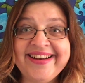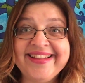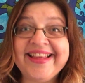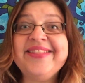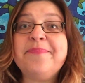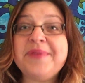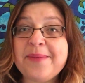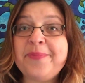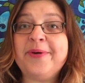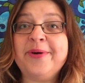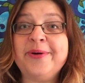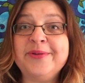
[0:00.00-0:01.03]
then the
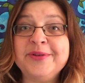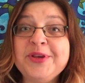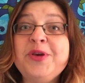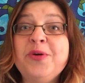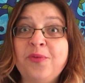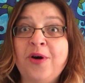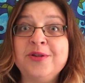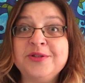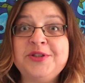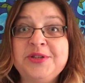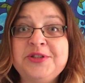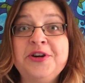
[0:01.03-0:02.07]
people you want
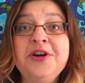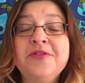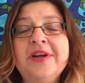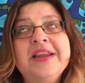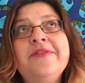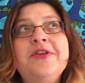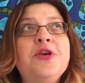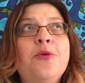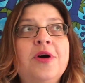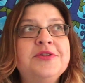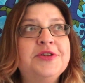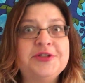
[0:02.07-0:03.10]
to serve, not even you
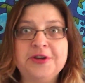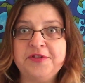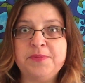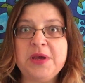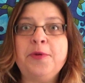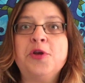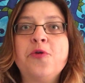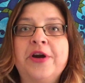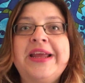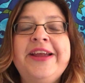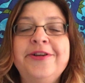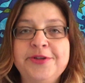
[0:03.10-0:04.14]
want to serve, the people you are
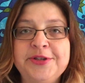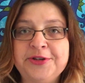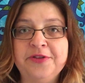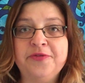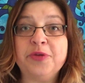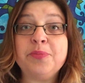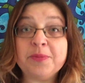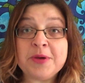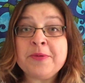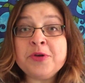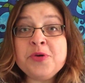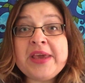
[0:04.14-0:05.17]
here to serve, the
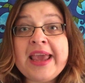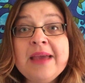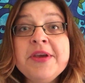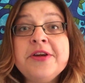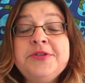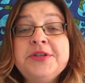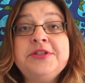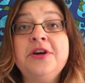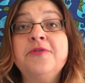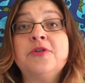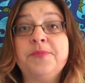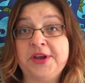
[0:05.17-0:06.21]
people you came here to
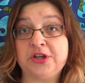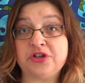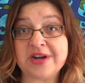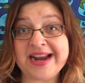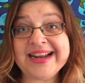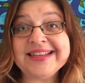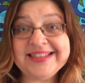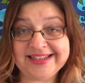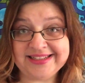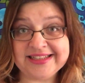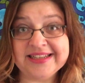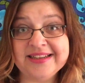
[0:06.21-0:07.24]
serve will be
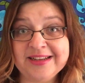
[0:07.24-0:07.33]
attracted